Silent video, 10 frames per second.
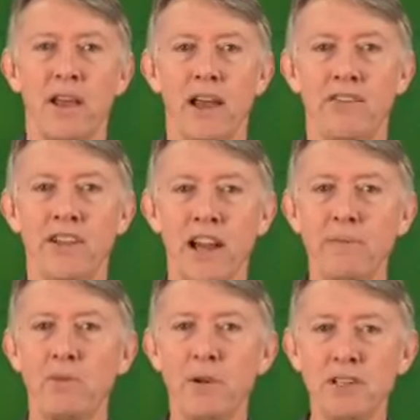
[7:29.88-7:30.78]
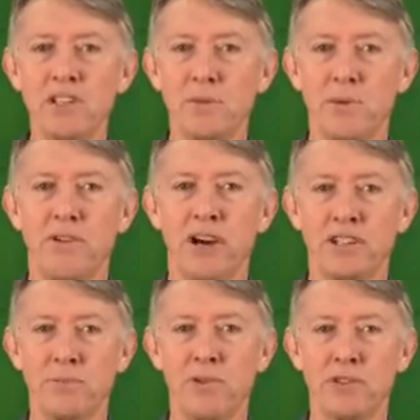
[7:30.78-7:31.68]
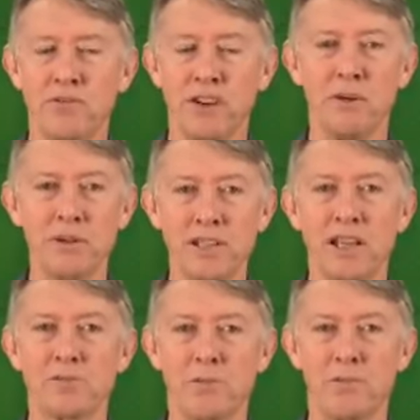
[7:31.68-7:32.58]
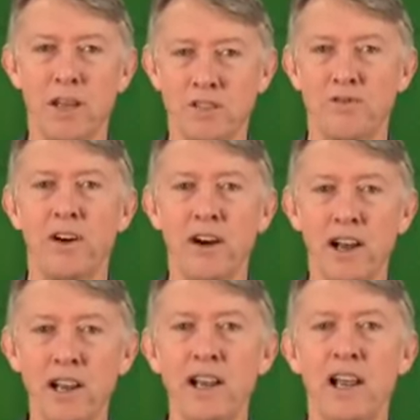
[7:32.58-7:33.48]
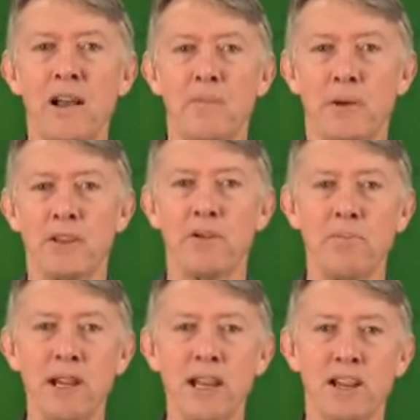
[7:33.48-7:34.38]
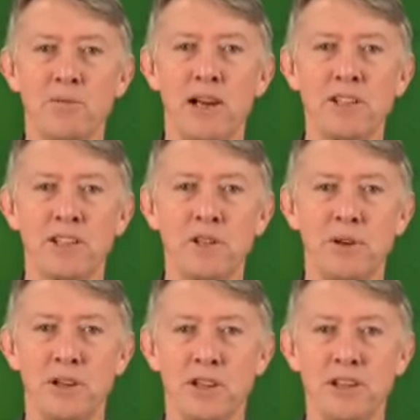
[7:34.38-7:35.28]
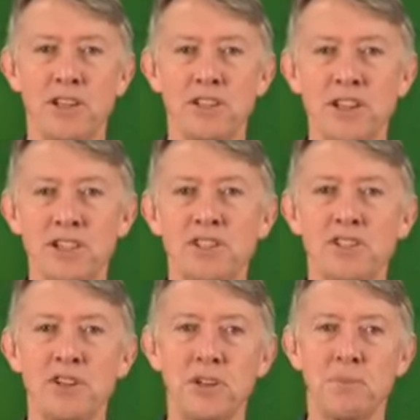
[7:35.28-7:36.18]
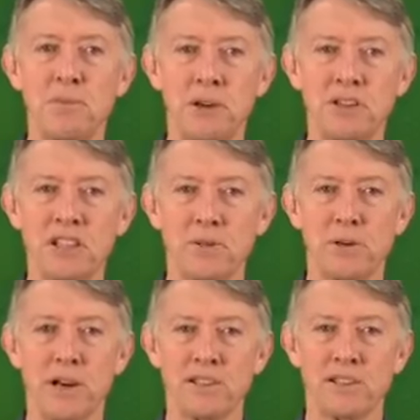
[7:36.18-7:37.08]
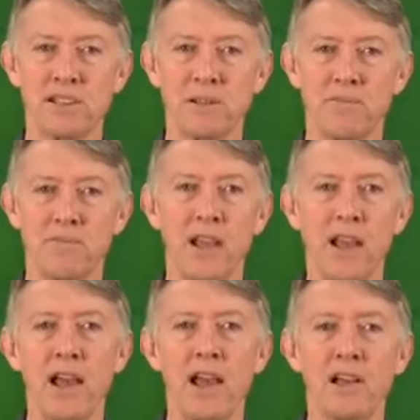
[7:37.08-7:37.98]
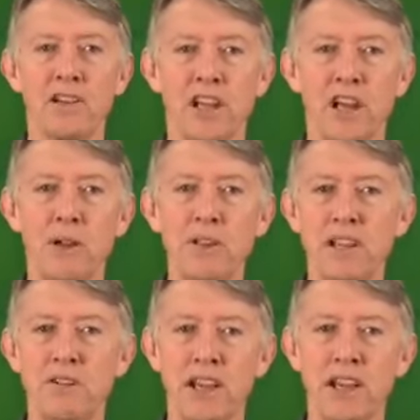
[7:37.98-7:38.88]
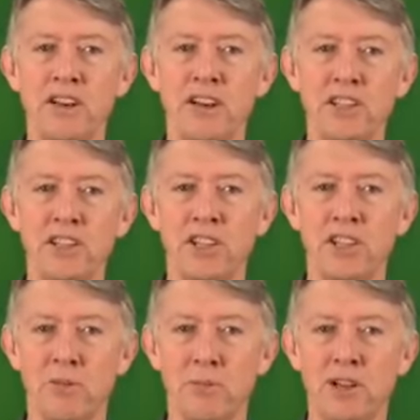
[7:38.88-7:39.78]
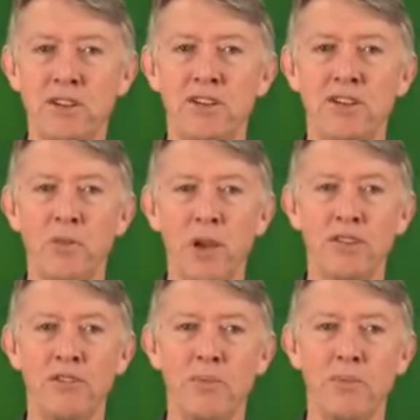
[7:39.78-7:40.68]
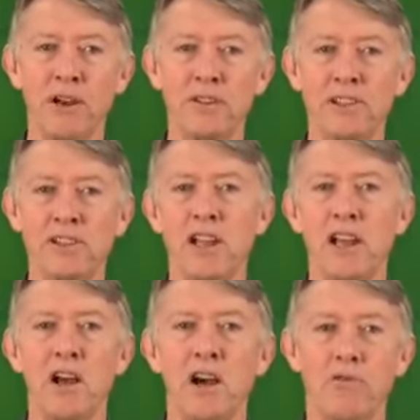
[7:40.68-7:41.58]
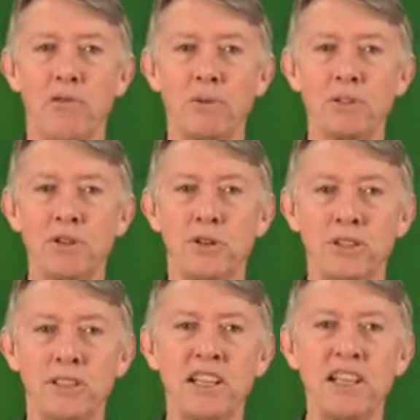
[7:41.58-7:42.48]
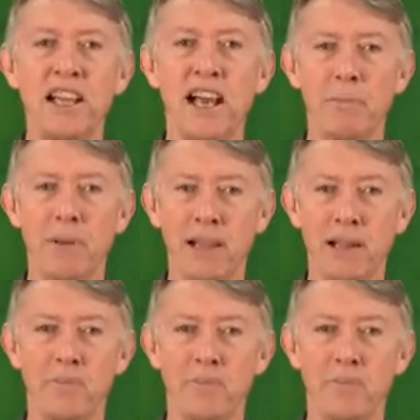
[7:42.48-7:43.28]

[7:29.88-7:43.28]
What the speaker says: If the government wishes to provide support to farmers, that's fine, but there are many other ways to do it. The assistance shouldn't be built into prices. So once they recognised this, the European Union went through a process of what was called decoupling.